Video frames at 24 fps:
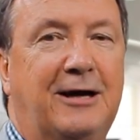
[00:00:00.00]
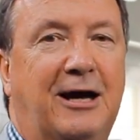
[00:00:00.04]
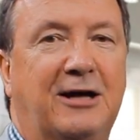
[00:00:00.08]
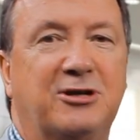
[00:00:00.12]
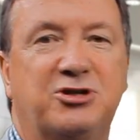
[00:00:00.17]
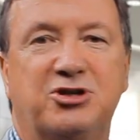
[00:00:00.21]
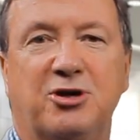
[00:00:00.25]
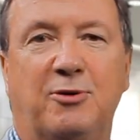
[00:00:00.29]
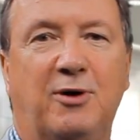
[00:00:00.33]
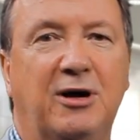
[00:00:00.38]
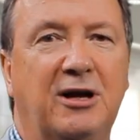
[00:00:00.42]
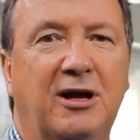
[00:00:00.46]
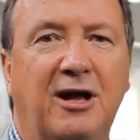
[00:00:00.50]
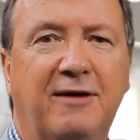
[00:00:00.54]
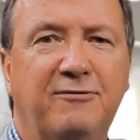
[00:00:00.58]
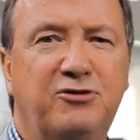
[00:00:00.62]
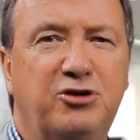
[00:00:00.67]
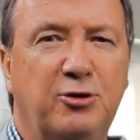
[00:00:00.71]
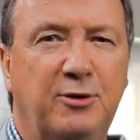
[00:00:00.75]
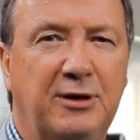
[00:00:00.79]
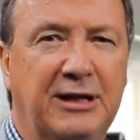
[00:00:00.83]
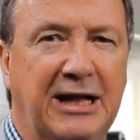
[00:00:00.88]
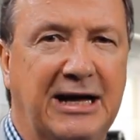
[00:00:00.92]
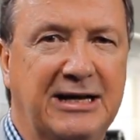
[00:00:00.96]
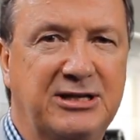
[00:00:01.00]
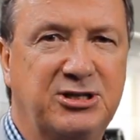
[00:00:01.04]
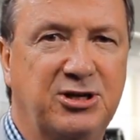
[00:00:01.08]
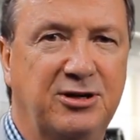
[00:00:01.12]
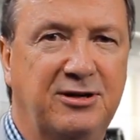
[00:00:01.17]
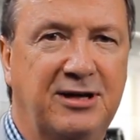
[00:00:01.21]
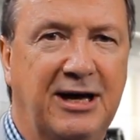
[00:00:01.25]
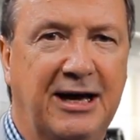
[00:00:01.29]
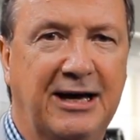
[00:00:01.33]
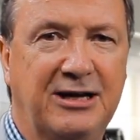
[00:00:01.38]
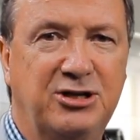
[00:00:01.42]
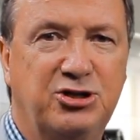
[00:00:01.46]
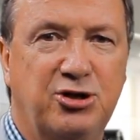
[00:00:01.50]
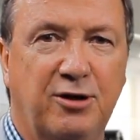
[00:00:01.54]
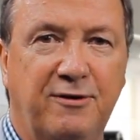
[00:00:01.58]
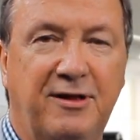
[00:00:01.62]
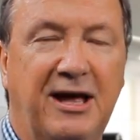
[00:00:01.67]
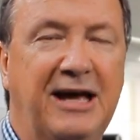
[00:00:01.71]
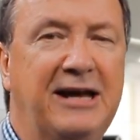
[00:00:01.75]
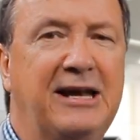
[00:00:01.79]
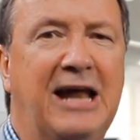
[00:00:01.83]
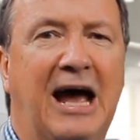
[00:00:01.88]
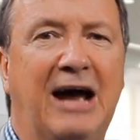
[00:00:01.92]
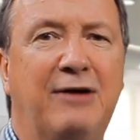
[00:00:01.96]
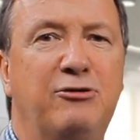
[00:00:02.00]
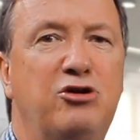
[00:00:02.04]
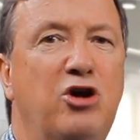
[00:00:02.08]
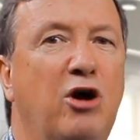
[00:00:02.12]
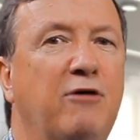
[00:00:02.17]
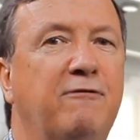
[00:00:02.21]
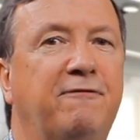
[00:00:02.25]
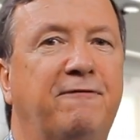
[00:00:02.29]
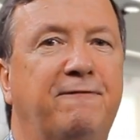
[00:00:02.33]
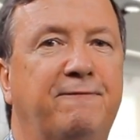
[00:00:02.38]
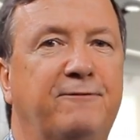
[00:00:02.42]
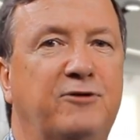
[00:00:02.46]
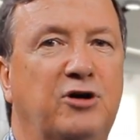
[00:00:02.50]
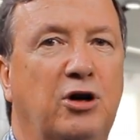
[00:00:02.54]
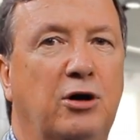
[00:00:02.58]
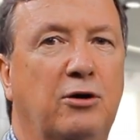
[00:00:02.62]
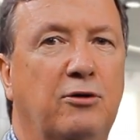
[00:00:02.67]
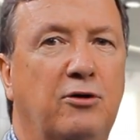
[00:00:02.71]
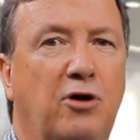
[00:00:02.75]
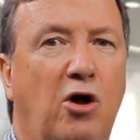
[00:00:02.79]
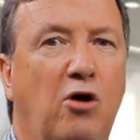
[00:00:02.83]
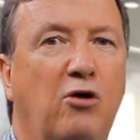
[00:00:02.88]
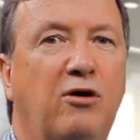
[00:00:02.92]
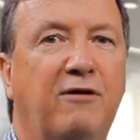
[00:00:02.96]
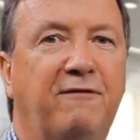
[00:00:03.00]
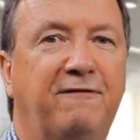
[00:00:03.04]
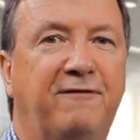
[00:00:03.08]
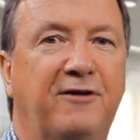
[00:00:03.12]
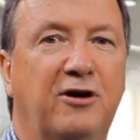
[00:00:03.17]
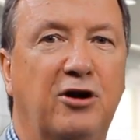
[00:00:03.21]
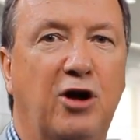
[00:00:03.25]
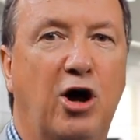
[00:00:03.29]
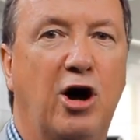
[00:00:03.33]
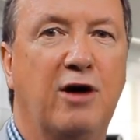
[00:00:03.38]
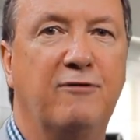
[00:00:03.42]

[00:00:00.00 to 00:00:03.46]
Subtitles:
And so I love doing that today. So they now no longer feel